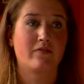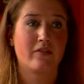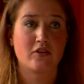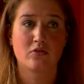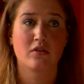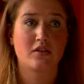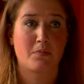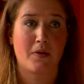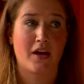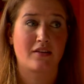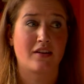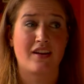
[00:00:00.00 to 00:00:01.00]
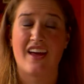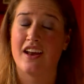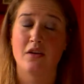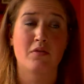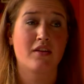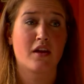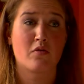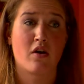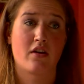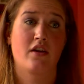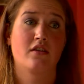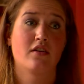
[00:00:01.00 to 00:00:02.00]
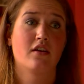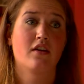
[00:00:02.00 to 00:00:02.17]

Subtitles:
visually depict in any way they wanted